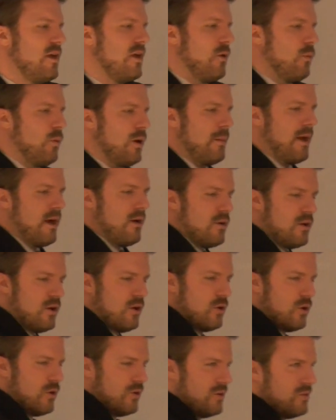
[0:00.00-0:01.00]
What about
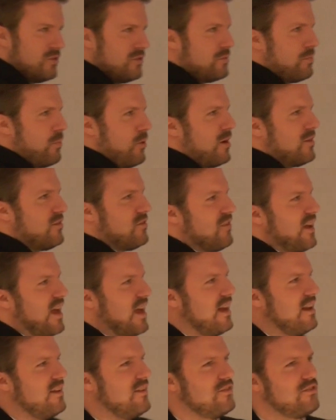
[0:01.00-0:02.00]
sports
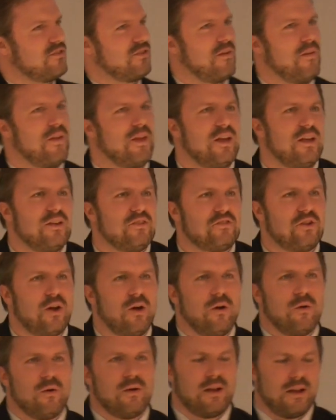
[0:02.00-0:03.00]
fans?
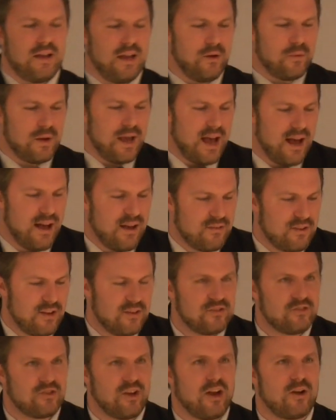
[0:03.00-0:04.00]
So here we have
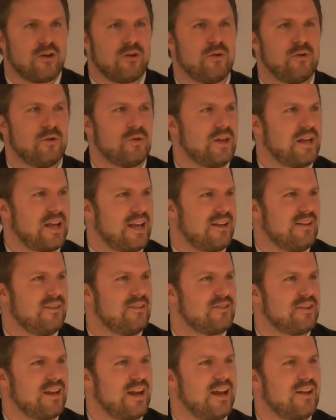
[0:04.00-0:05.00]
soccer
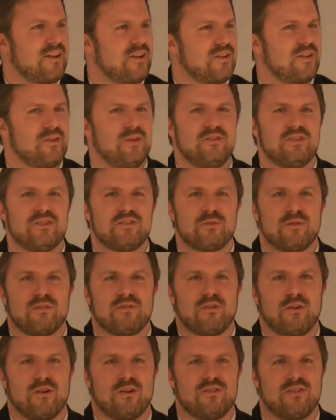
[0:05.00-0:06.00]
hooligans, and I use this to
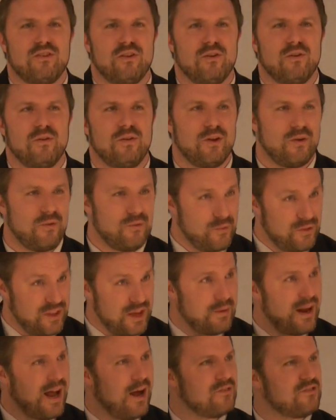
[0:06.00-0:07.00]
refer to, you know, think
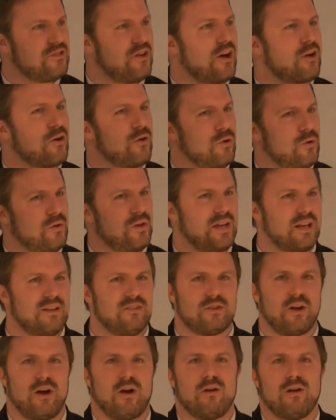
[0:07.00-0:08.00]
about how soccer hooligans
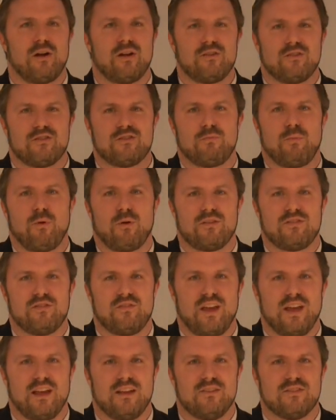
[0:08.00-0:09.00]
are, or other sports
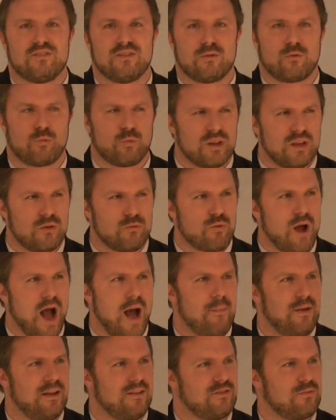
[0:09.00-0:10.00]
fans, really
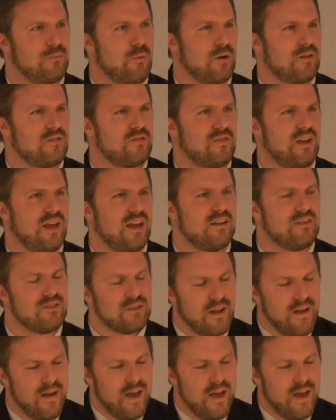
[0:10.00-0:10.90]
rabid sports fans.